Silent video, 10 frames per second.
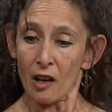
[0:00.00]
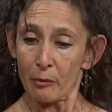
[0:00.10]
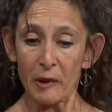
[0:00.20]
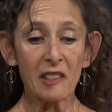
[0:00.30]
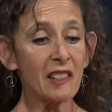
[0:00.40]

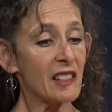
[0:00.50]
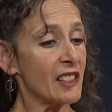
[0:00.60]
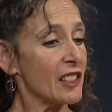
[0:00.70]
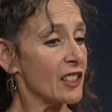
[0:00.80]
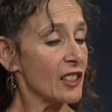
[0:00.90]

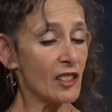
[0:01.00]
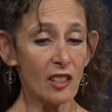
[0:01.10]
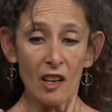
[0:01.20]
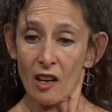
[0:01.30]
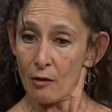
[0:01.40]

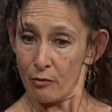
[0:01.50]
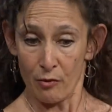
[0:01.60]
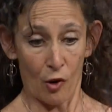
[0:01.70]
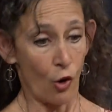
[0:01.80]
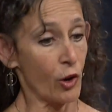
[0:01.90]
businesses,
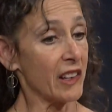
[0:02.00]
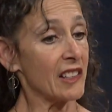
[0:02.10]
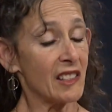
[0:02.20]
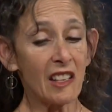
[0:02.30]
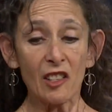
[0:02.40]

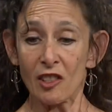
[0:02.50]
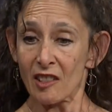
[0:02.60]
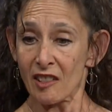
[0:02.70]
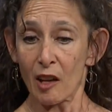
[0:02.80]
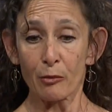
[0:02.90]

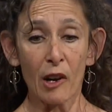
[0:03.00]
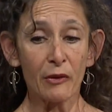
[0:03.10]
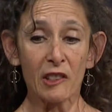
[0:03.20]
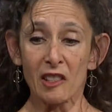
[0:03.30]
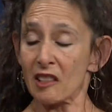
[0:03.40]
organizations,
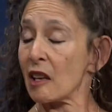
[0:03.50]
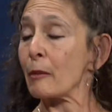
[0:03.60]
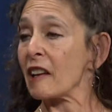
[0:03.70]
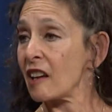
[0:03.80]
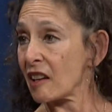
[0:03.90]
nonprofits that they
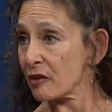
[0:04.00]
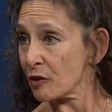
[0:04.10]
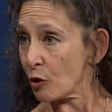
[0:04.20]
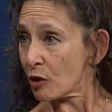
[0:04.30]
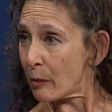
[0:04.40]
may not have
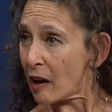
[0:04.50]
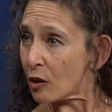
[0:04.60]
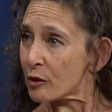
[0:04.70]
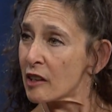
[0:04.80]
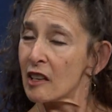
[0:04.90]
known
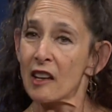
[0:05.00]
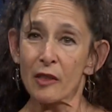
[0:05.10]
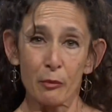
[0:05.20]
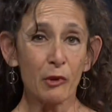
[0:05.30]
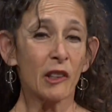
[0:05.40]
about.
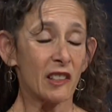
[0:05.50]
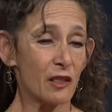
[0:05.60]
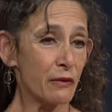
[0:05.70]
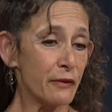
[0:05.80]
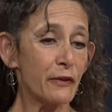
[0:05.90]
The book
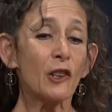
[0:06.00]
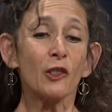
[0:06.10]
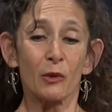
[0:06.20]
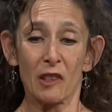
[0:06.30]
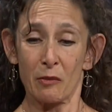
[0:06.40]
is
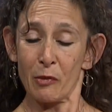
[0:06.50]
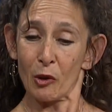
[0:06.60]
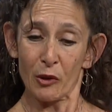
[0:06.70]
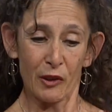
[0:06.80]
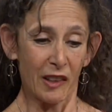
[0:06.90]
filled with
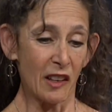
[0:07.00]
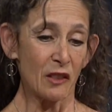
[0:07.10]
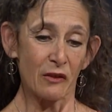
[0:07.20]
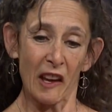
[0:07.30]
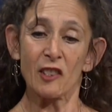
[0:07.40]
both kind
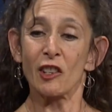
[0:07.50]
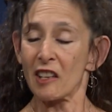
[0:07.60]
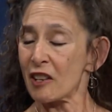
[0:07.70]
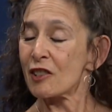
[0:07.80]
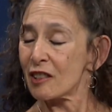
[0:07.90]
of
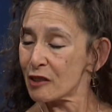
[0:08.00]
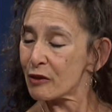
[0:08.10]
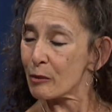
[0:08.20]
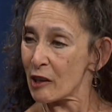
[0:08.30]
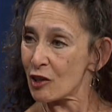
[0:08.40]
educational
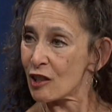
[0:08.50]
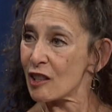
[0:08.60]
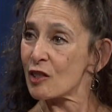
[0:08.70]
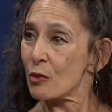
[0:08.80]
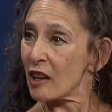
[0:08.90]

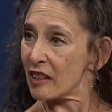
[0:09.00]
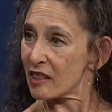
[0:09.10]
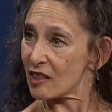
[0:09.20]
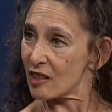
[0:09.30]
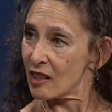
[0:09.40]
information as well
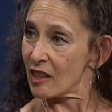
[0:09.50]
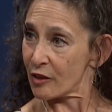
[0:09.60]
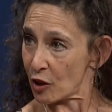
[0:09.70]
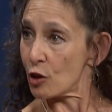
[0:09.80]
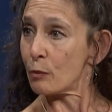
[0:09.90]
as
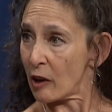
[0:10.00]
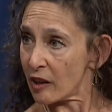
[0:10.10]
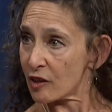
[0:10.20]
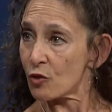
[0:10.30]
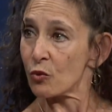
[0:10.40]
the
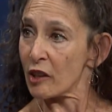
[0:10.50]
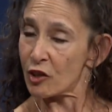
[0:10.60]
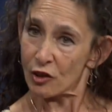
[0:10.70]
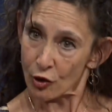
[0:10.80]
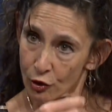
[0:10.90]
coupons,
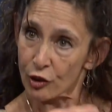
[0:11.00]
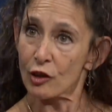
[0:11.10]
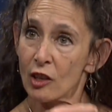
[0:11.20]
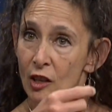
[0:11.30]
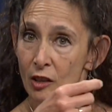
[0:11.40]
which
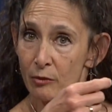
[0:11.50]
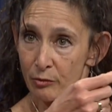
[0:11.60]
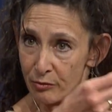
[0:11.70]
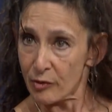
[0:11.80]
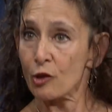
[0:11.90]
could
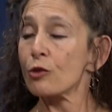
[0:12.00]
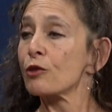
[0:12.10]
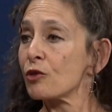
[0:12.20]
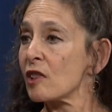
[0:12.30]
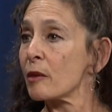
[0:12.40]

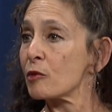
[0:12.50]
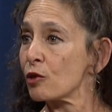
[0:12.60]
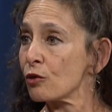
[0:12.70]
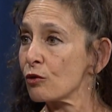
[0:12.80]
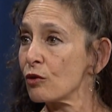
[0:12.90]
introduce them
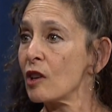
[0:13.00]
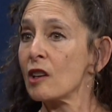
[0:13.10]
to